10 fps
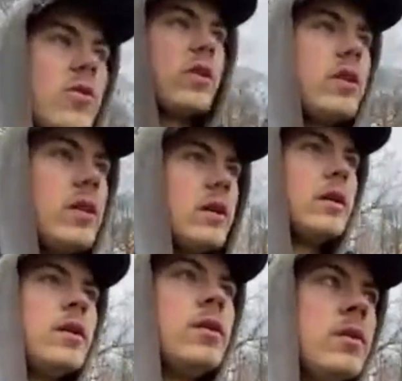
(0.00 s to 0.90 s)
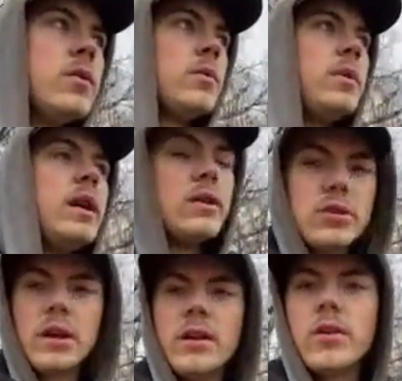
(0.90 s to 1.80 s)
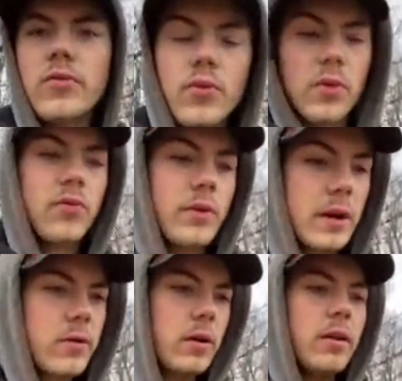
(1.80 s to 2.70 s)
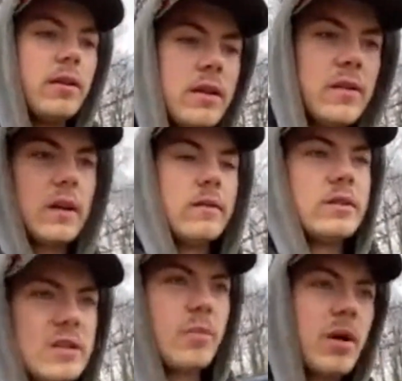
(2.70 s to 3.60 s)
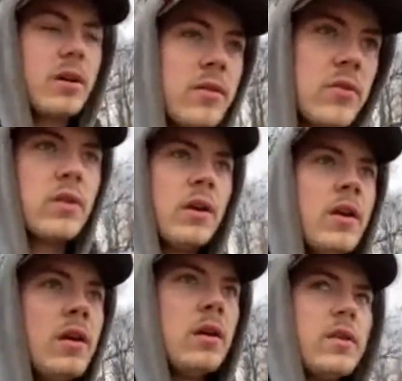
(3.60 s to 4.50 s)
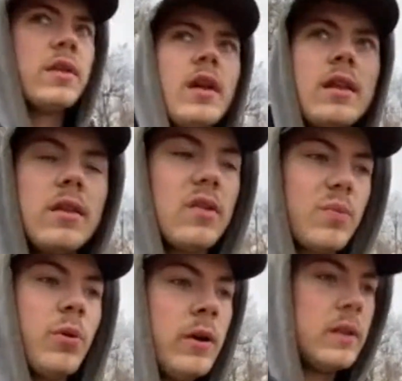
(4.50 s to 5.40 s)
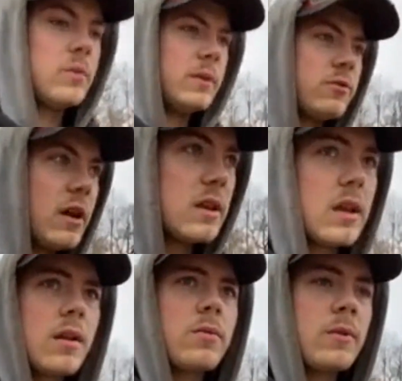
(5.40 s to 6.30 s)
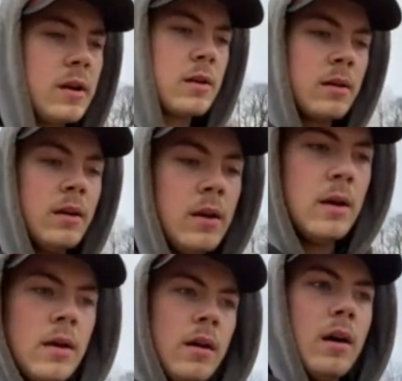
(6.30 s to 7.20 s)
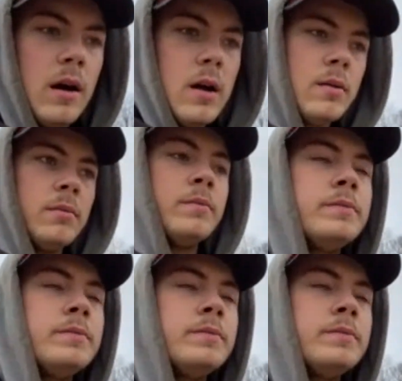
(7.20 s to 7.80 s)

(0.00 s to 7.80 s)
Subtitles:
to we got a John Deere 440 crawler that's kind of just a parts thing at this point. We tried to get it running. Or